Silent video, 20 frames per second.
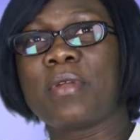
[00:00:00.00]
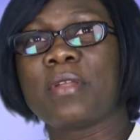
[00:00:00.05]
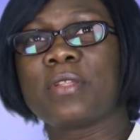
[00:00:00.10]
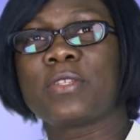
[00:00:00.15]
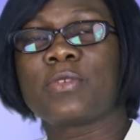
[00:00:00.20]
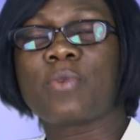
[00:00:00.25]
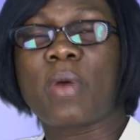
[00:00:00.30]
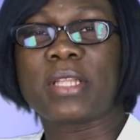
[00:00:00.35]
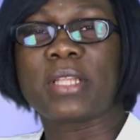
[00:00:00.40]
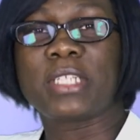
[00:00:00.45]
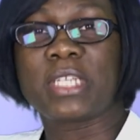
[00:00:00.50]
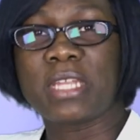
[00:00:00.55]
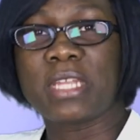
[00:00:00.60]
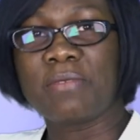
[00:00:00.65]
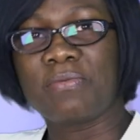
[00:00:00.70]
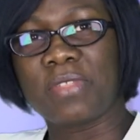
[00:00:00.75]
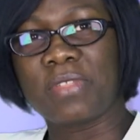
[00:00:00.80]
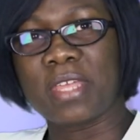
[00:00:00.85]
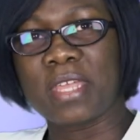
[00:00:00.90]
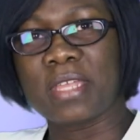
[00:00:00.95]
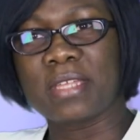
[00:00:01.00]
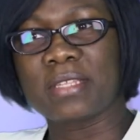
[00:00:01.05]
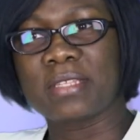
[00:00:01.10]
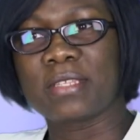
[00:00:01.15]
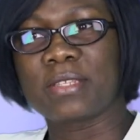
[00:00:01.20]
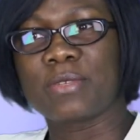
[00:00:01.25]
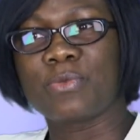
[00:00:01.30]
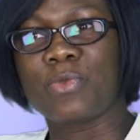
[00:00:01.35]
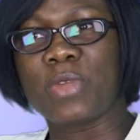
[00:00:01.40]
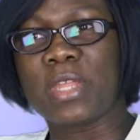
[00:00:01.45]
to achieve
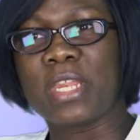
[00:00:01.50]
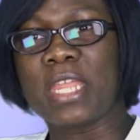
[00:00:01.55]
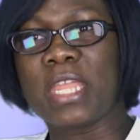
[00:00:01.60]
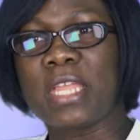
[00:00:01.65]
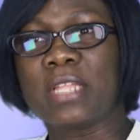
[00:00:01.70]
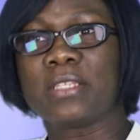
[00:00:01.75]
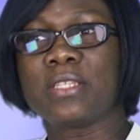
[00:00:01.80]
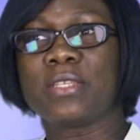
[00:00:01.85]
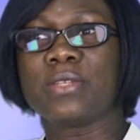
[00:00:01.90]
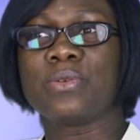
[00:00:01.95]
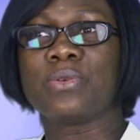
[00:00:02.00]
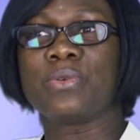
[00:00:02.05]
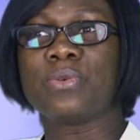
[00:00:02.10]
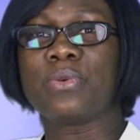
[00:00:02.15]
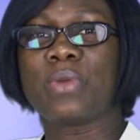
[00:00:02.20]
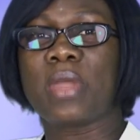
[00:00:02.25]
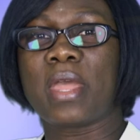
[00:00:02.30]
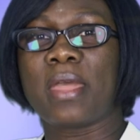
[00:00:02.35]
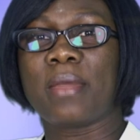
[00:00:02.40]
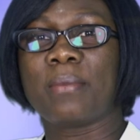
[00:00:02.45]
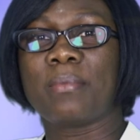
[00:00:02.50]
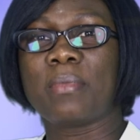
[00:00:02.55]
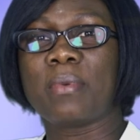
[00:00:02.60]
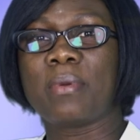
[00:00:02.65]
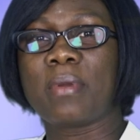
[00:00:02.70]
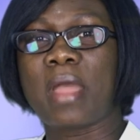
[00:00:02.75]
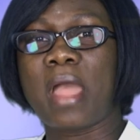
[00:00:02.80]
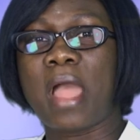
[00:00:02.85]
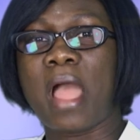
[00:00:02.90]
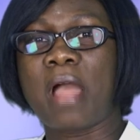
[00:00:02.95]
this, we need to
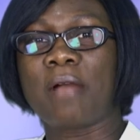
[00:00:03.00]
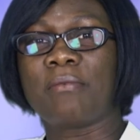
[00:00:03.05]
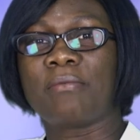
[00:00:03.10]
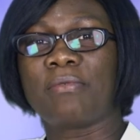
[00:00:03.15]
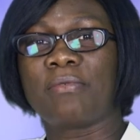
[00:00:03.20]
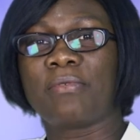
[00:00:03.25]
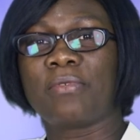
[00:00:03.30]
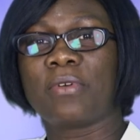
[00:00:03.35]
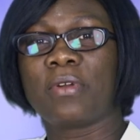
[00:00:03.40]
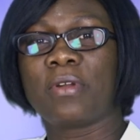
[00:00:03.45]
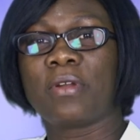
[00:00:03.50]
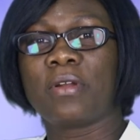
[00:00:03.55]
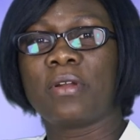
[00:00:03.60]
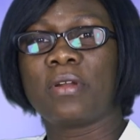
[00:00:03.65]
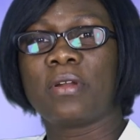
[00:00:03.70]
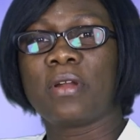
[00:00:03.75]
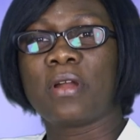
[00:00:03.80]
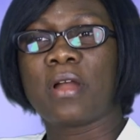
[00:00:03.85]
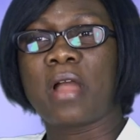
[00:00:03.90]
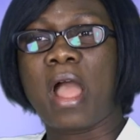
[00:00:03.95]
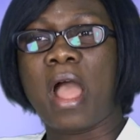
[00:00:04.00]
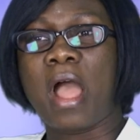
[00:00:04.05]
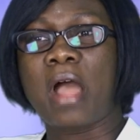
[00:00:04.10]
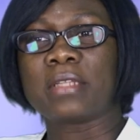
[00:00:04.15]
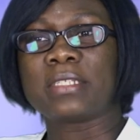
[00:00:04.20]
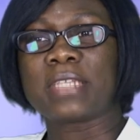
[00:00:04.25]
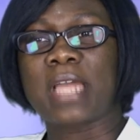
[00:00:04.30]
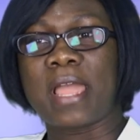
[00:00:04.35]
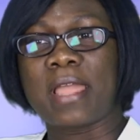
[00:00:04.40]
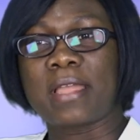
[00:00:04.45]
have
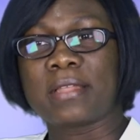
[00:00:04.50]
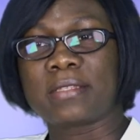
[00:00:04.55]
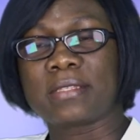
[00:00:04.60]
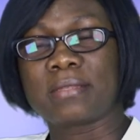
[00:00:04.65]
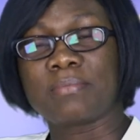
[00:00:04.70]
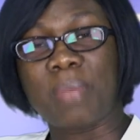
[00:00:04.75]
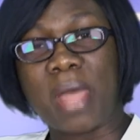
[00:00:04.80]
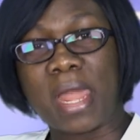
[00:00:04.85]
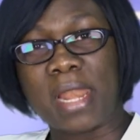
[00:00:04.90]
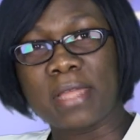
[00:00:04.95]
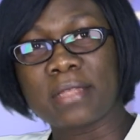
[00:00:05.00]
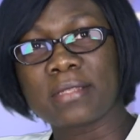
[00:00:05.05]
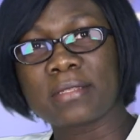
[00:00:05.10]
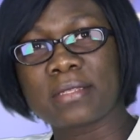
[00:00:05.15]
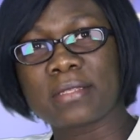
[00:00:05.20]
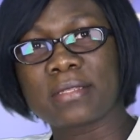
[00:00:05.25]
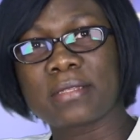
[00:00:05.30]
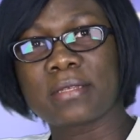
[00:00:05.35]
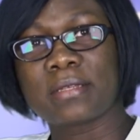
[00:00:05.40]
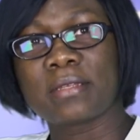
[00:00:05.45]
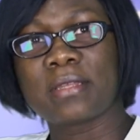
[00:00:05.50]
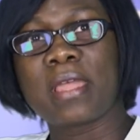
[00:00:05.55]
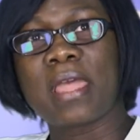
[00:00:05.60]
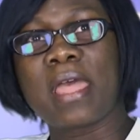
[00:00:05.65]
our diets balanced.